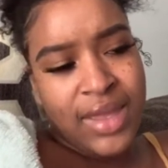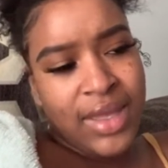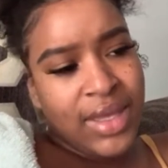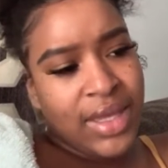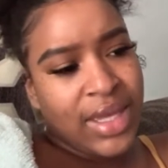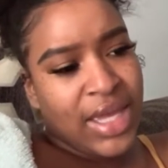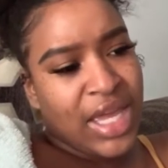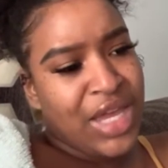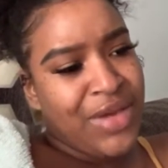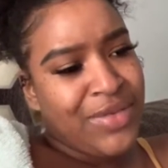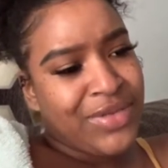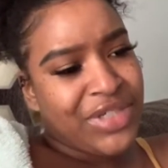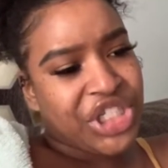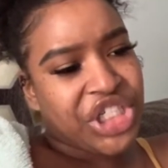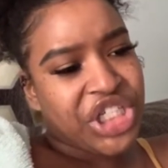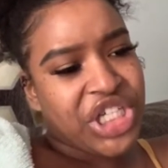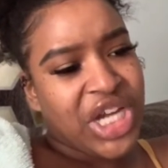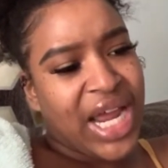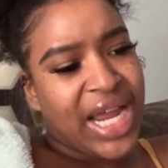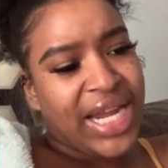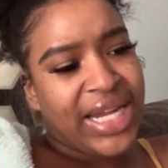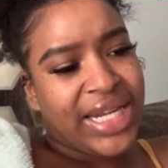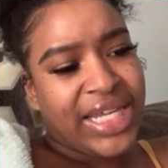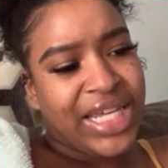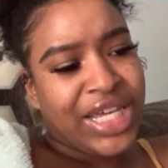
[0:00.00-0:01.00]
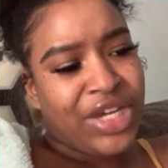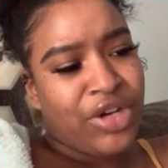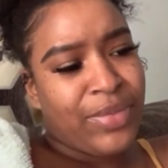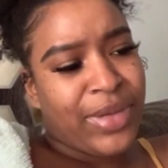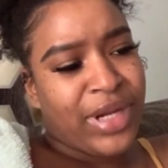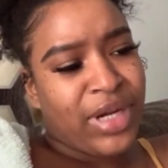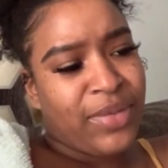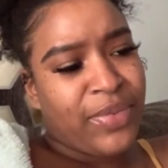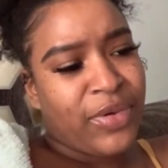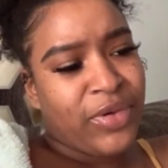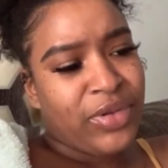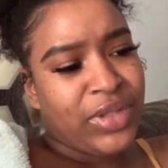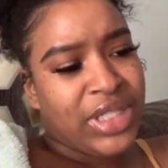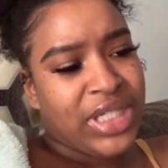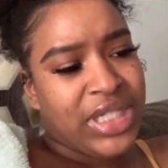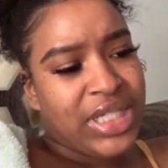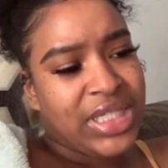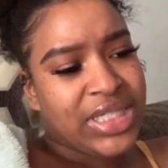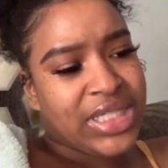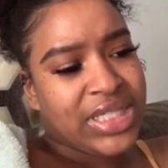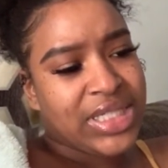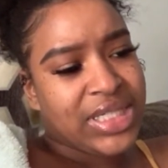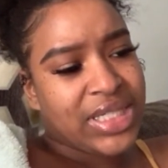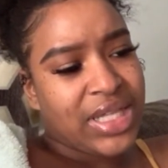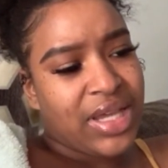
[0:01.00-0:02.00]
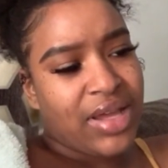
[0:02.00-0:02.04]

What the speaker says: He was shot and killed by the police,